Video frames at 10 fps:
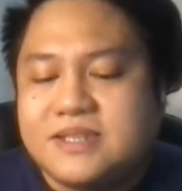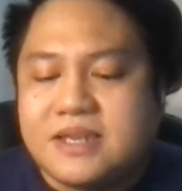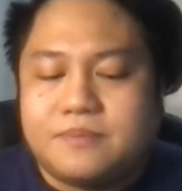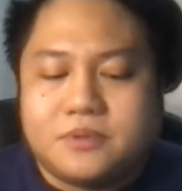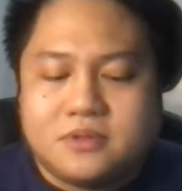
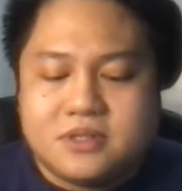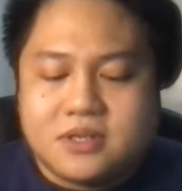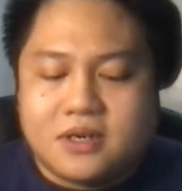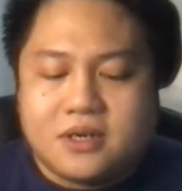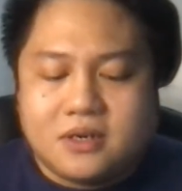
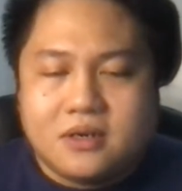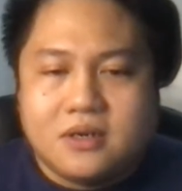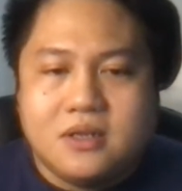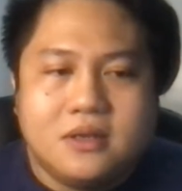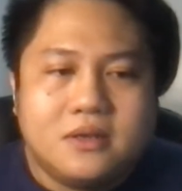Examples
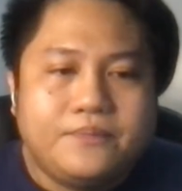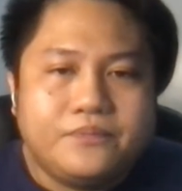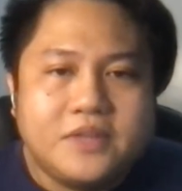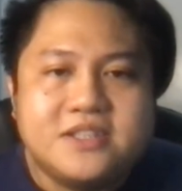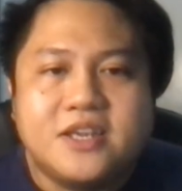are,
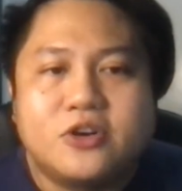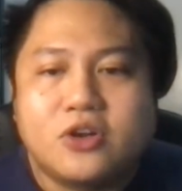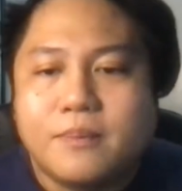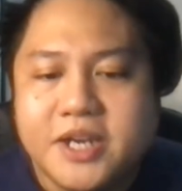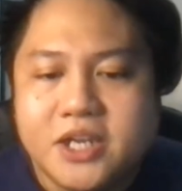let's
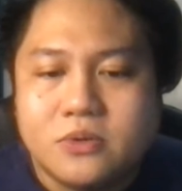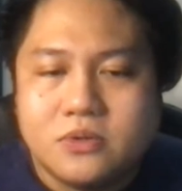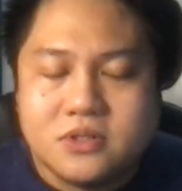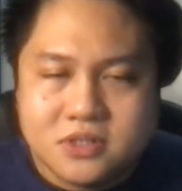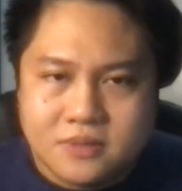say, your
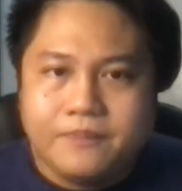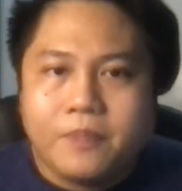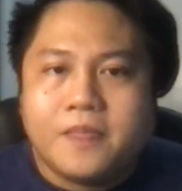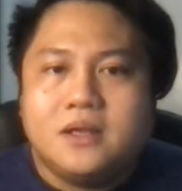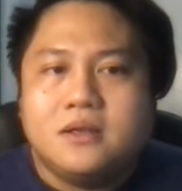company
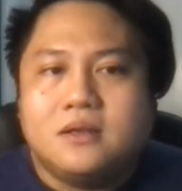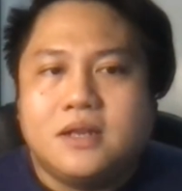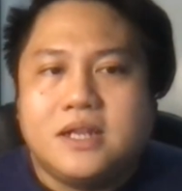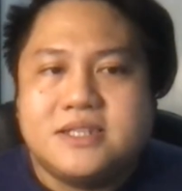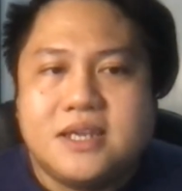codes.
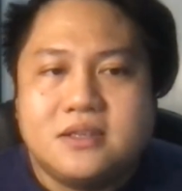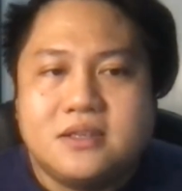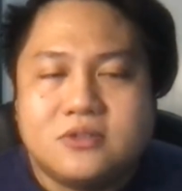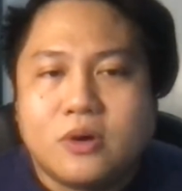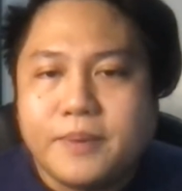Let's
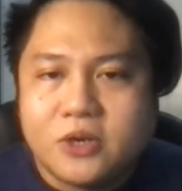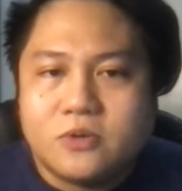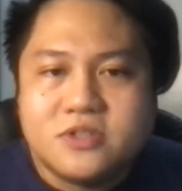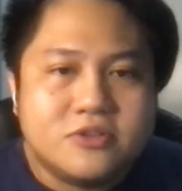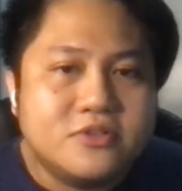say
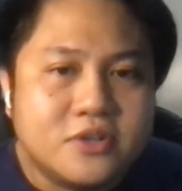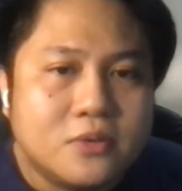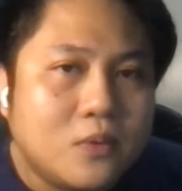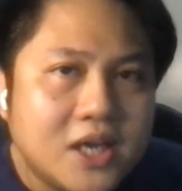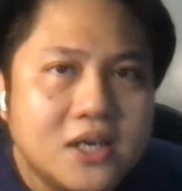company code
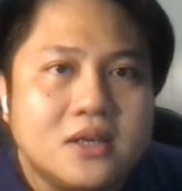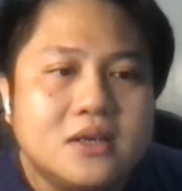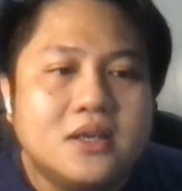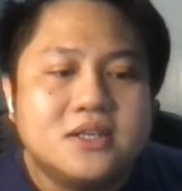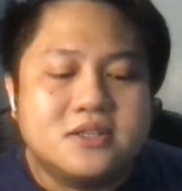
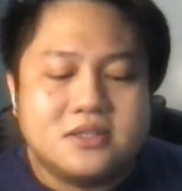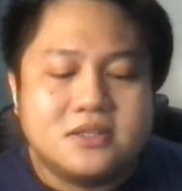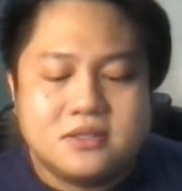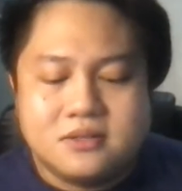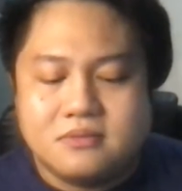001
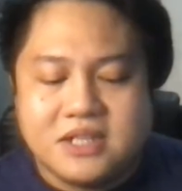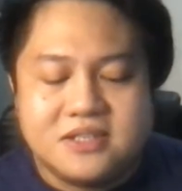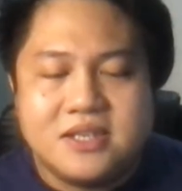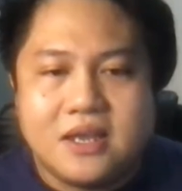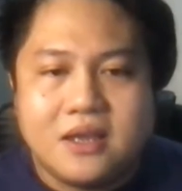
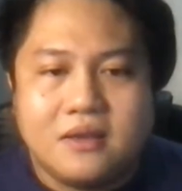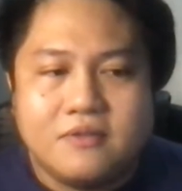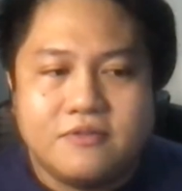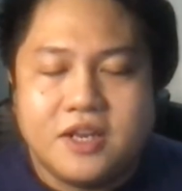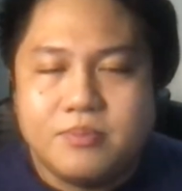is, let's
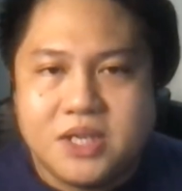say,